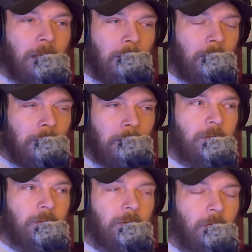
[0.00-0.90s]
All right,
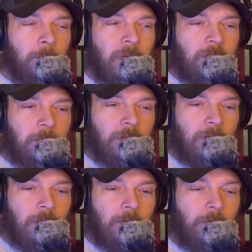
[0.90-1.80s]
so it makes me
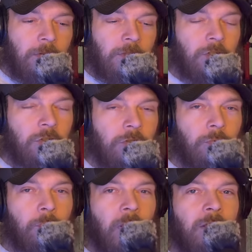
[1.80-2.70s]
think of all these
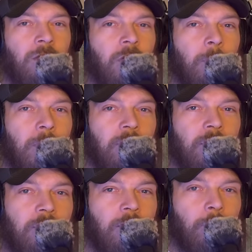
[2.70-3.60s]
strange
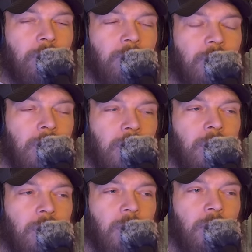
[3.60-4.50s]
depictions that we've
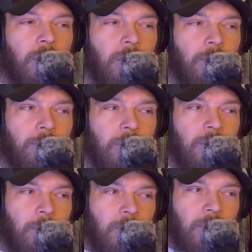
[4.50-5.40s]
seen of
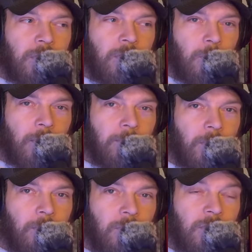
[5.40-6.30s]
some of these
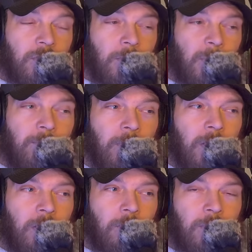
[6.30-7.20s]
UFOs, some in
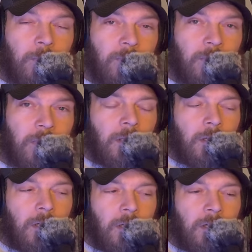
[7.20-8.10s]
videos that we've seen.
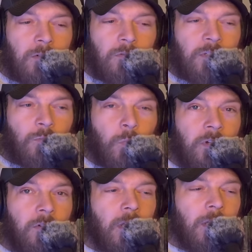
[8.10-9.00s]
These
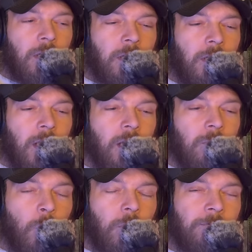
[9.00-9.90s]
weird
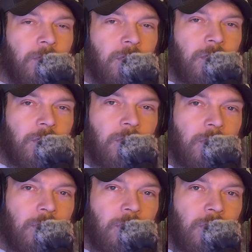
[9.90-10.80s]
anamorphous
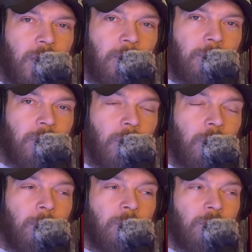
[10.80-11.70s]
shapes
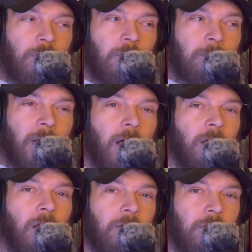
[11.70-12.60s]
almost look
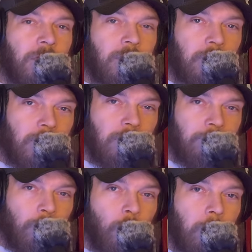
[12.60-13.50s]
biologic in
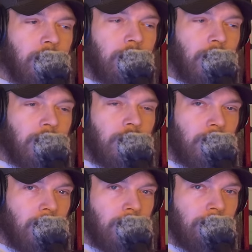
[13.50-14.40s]
form, like the
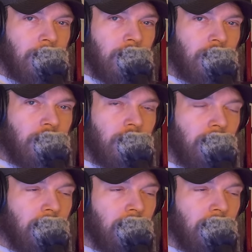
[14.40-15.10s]
jellyfish,